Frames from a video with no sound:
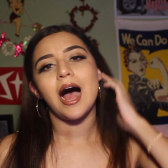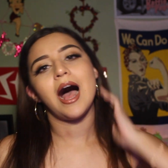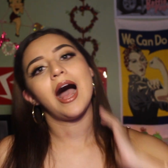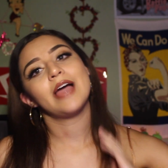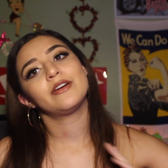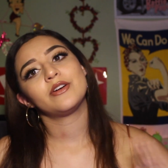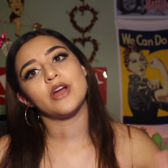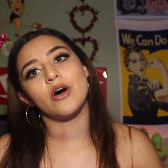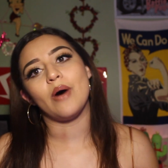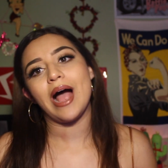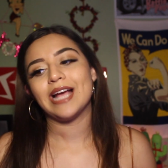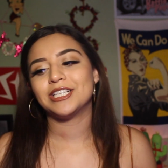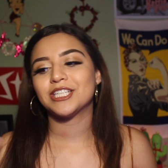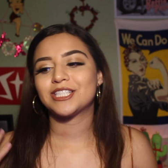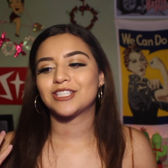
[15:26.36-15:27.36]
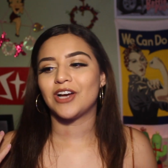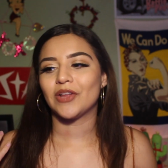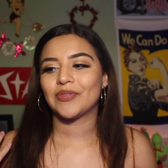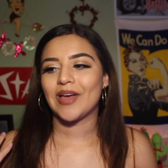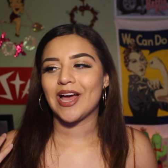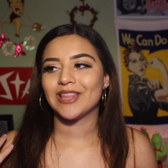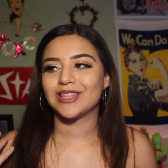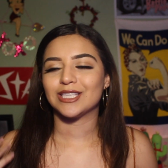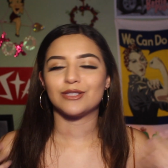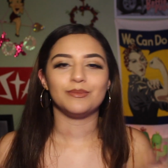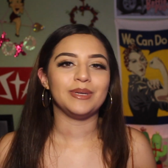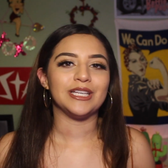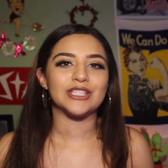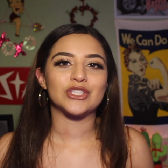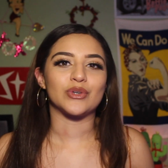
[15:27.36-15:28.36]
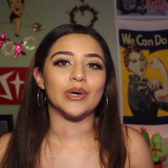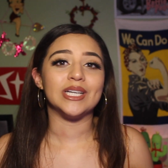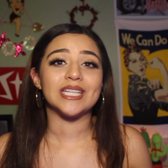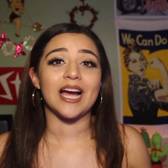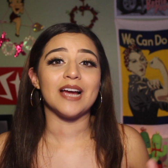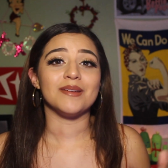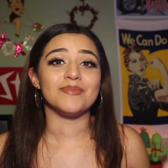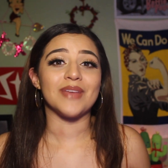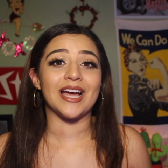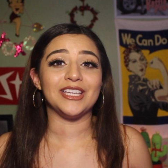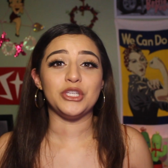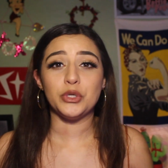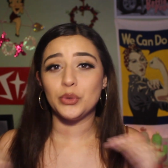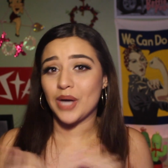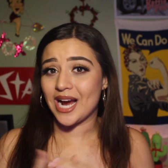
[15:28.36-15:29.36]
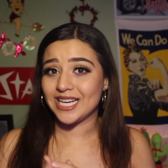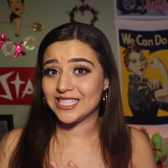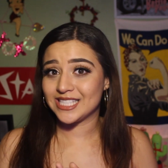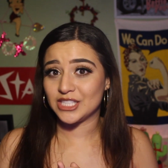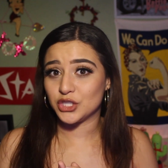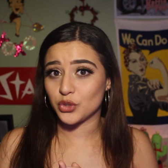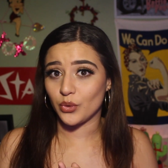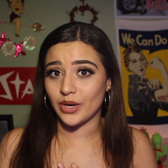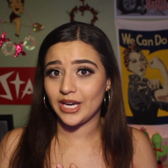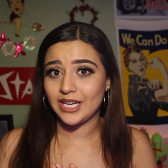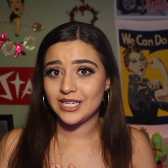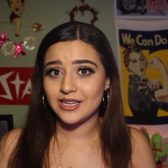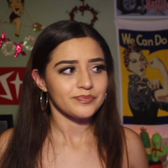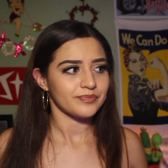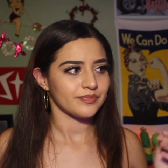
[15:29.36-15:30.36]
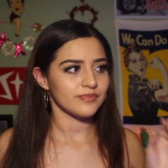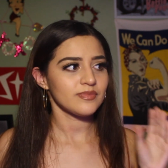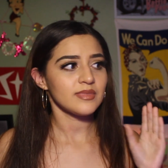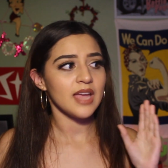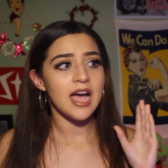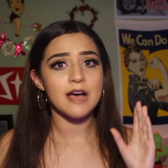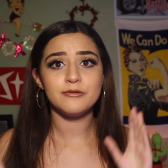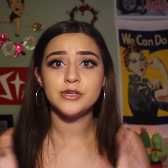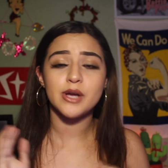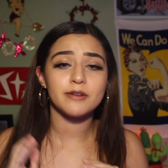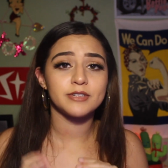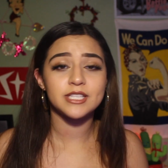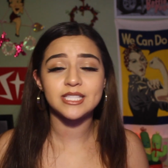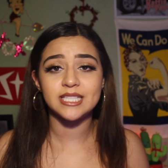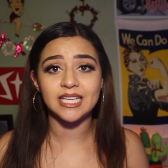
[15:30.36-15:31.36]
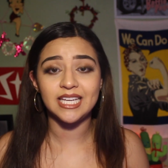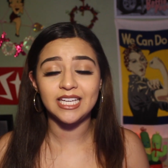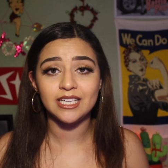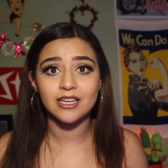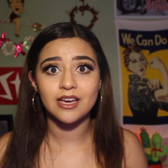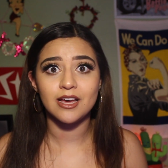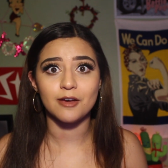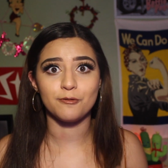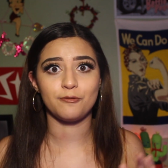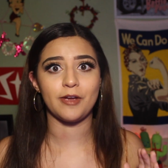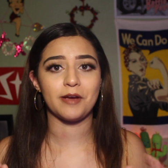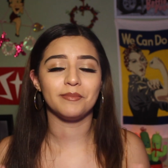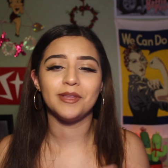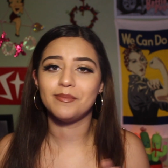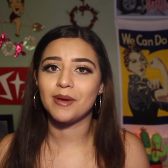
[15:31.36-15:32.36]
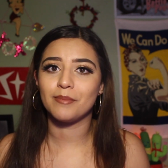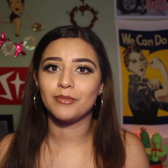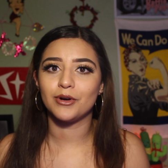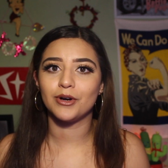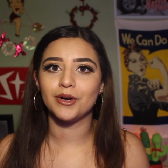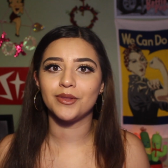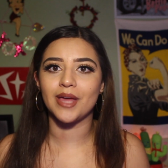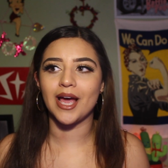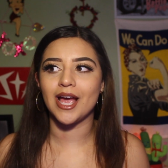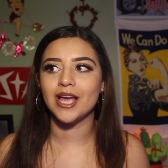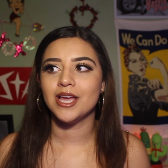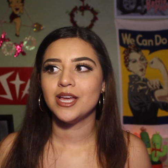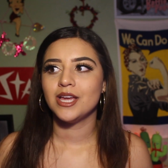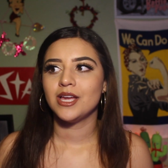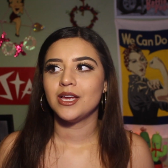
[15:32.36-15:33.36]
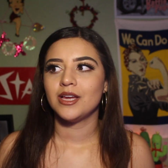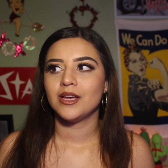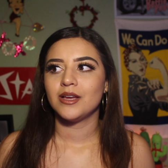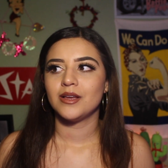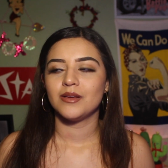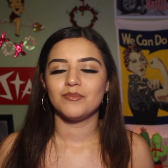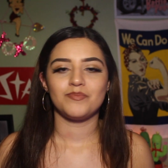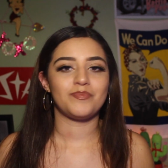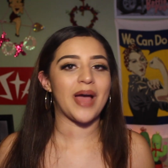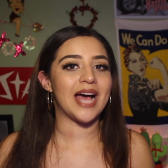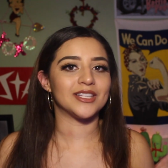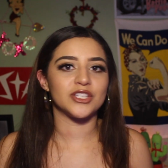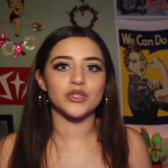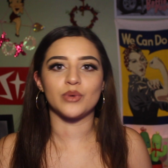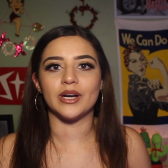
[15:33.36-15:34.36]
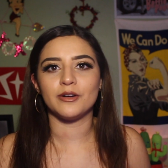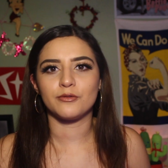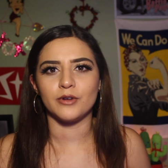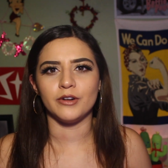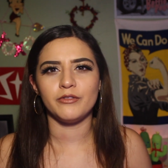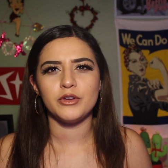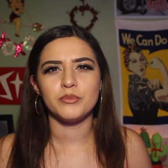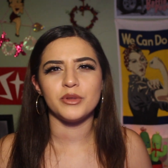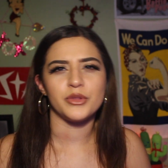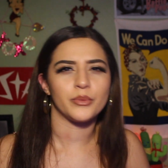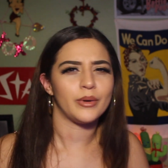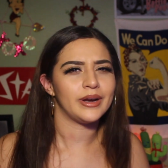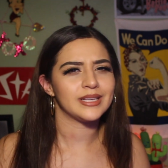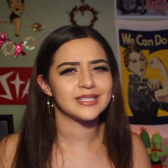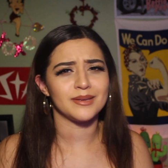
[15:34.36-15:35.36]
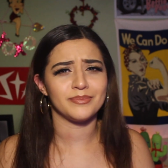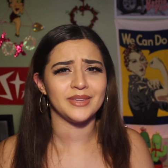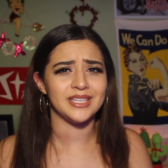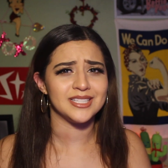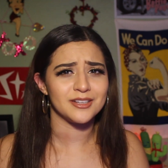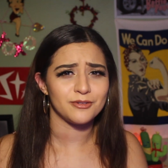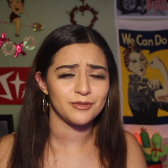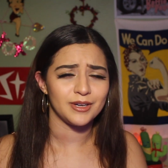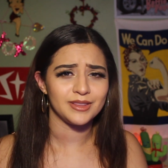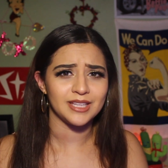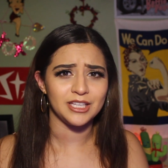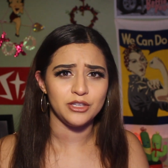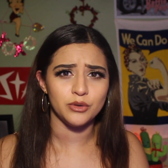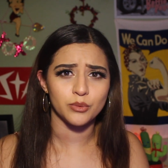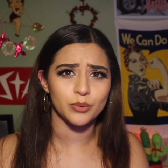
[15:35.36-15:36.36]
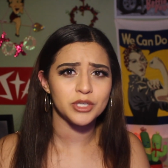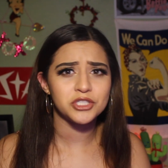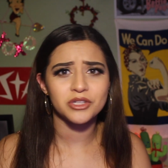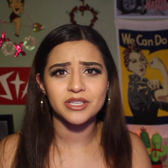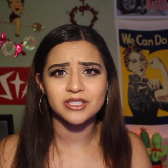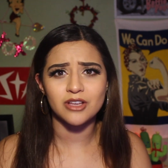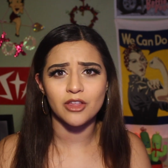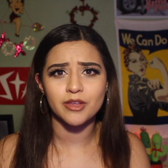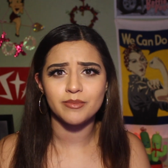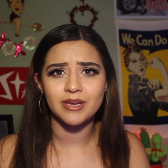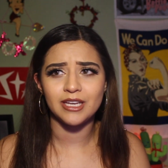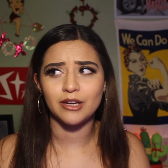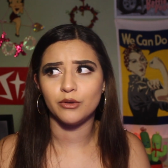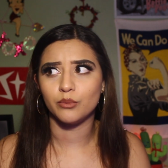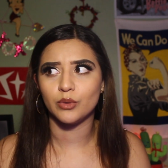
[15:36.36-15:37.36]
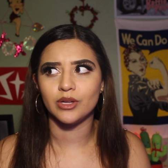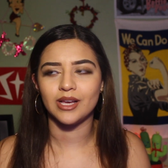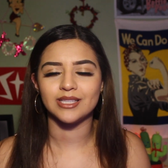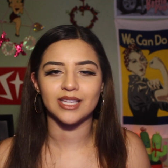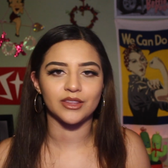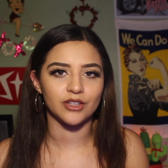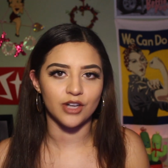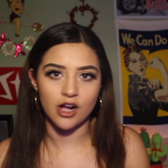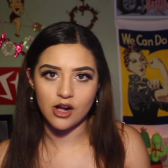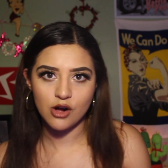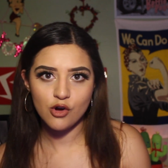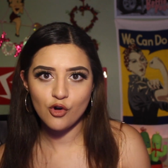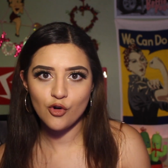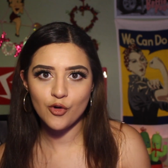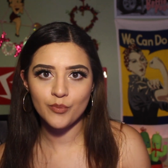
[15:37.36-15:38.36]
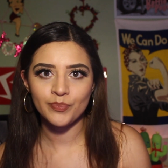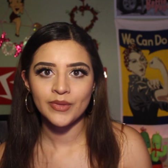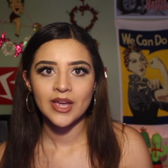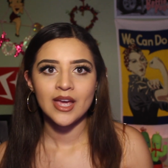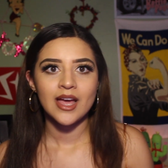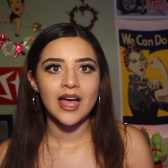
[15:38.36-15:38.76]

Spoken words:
I don't know, I just thought that this would be a story time that you guys enjoyed. Have you ever seen a family member that passes right in front of you but they're wearing something different than you originally saw them in and realize that they're not home?